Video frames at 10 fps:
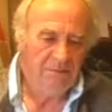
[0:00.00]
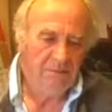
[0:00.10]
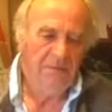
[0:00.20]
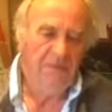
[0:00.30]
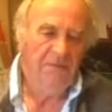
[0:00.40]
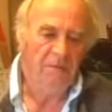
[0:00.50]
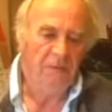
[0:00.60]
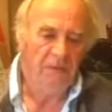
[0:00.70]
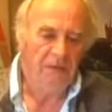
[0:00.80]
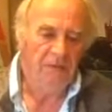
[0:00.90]
look for about
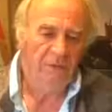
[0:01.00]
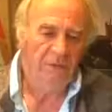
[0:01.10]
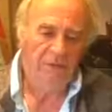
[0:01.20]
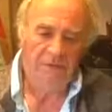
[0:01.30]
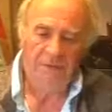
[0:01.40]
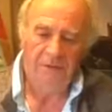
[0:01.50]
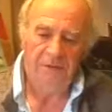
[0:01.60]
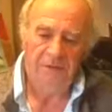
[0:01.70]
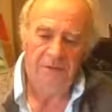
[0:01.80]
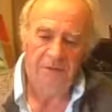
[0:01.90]
45 quid
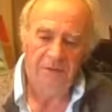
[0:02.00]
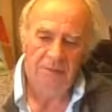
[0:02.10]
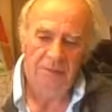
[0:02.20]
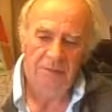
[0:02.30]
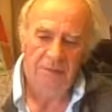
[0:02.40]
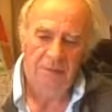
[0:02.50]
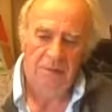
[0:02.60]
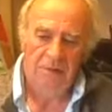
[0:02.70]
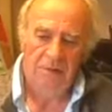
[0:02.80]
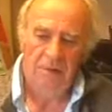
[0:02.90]
for it.
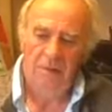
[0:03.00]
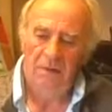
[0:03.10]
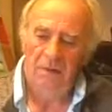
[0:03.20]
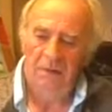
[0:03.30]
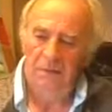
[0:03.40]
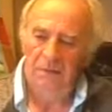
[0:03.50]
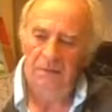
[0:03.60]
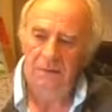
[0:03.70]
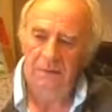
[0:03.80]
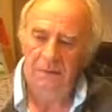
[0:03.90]
Oh,
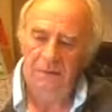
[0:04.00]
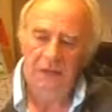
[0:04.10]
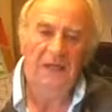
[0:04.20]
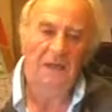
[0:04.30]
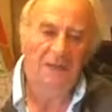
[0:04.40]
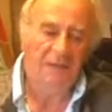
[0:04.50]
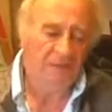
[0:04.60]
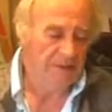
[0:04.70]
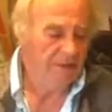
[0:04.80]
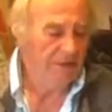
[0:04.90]
35. I
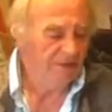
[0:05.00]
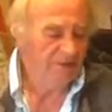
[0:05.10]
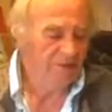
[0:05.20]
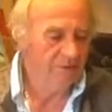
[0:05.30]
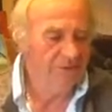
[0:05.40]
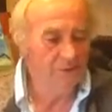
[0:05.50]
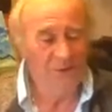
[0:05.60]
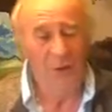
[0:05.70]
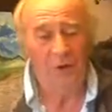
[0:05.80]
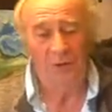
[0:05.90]
went, ah, right, okay, so
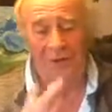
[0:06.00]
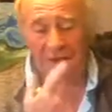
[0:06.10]
he got it for